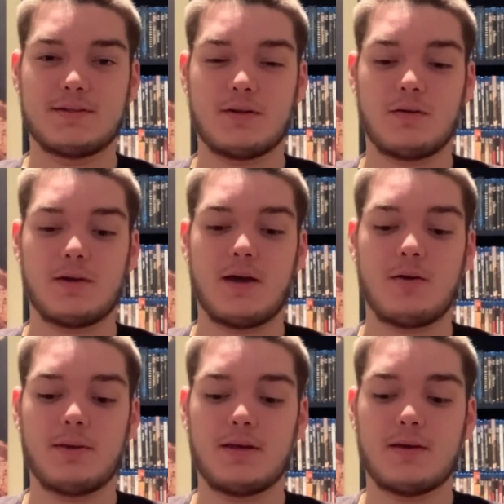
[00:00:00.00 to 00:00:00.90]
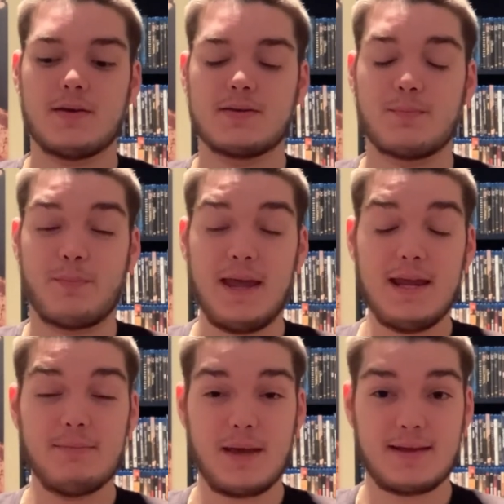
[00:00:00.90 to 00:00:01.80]
turned out, because
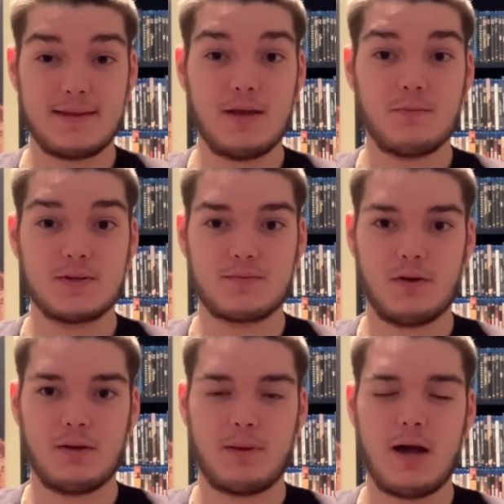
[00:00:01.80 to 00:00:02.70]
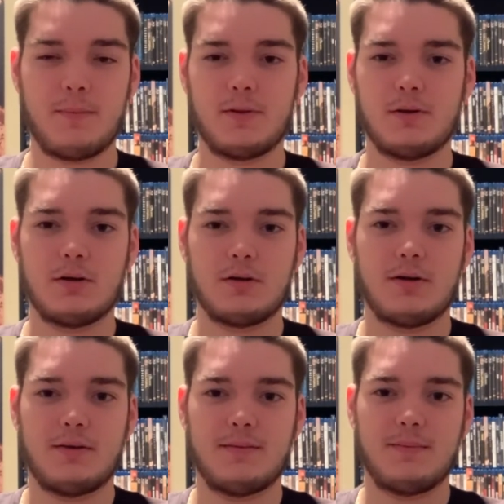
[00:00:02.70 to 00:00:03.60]
Bane back then was really popular,
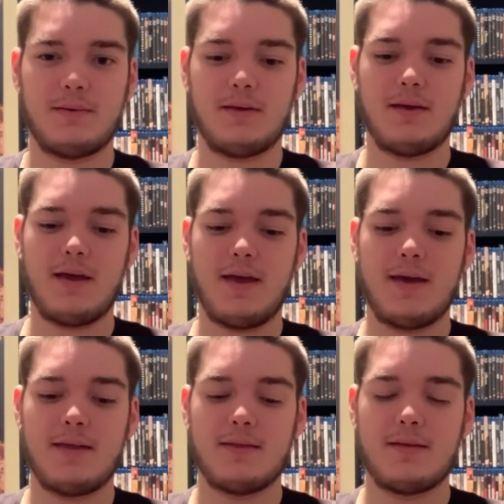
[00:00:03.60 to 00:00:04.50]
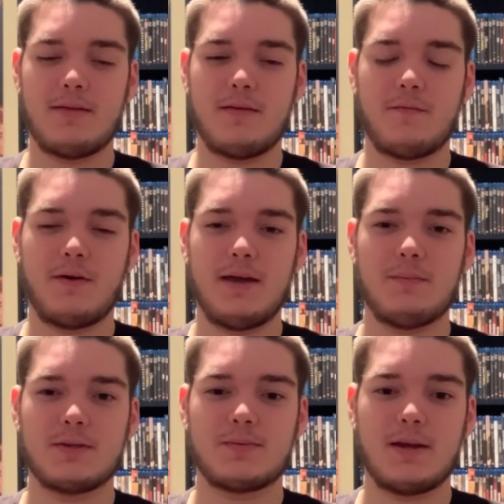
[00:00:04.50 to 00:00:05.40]
and the fight
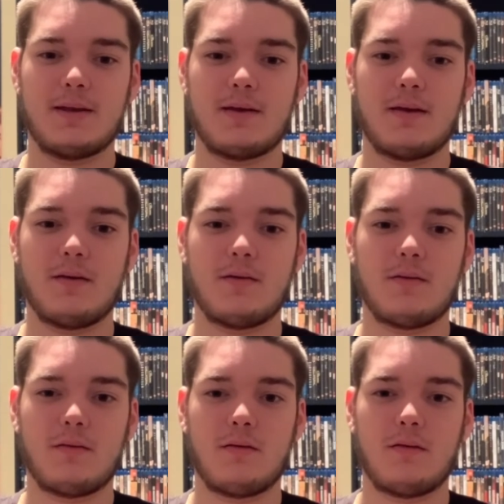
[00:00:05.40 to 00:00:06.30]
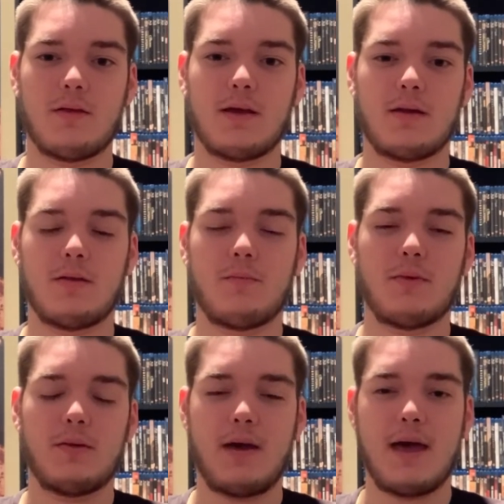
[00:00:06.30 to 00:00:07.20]
between,
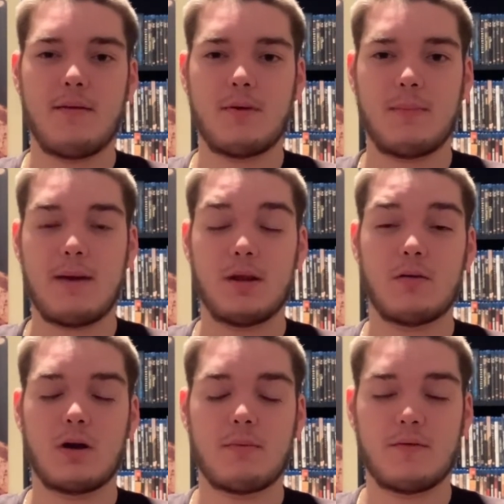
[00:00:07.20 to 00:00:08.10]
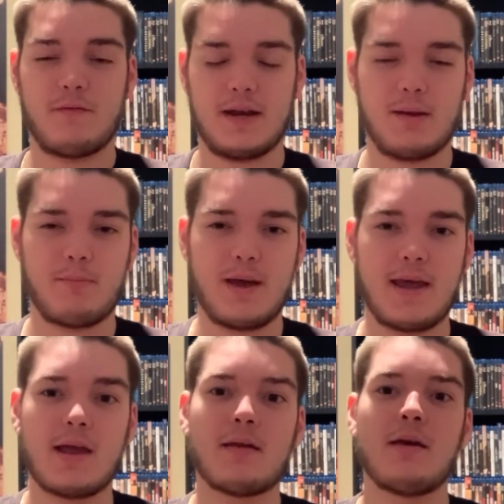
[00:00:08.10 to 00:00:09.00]
you have Batman and Robin fighting
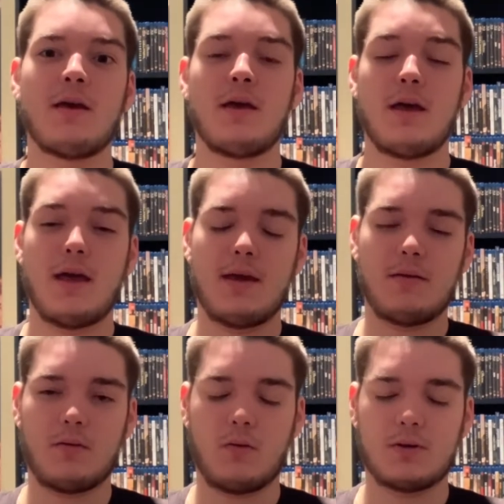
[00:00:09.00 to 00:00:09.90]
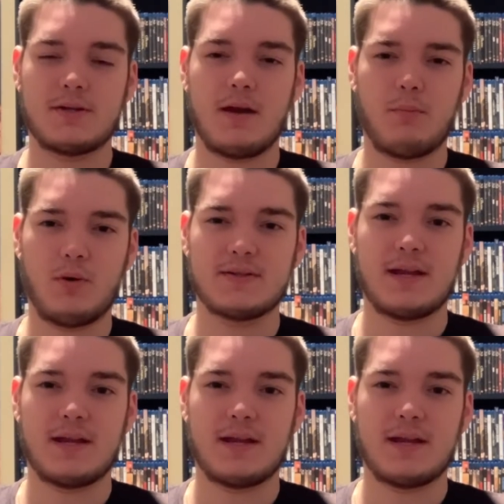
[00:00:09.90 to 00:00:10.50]
Bane, and of course you have Poison